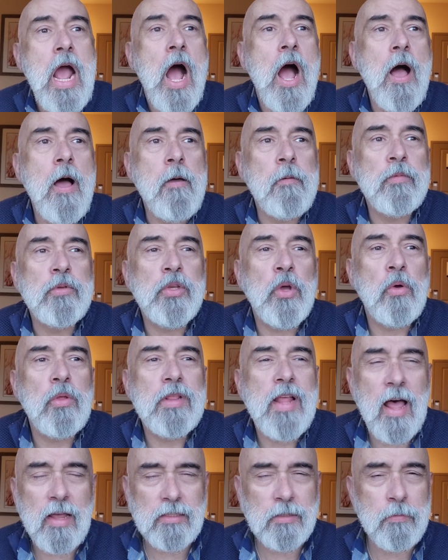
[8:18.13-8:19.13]
Um, so
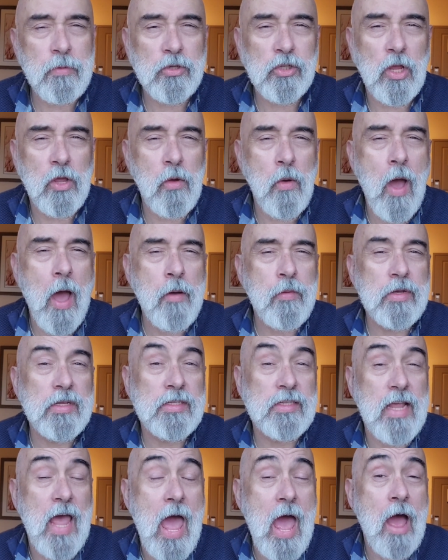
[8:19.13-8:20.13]
last time I saw you, I
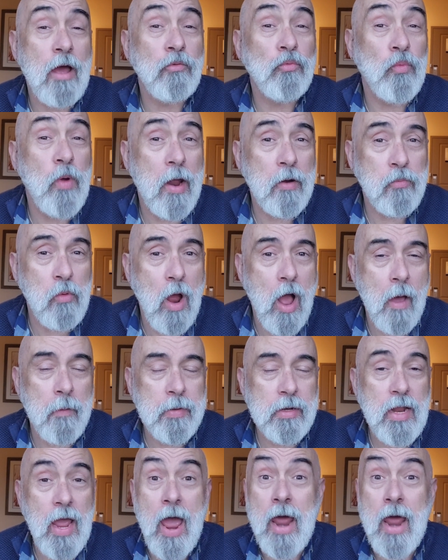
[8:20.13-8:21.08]
was at Red Robin.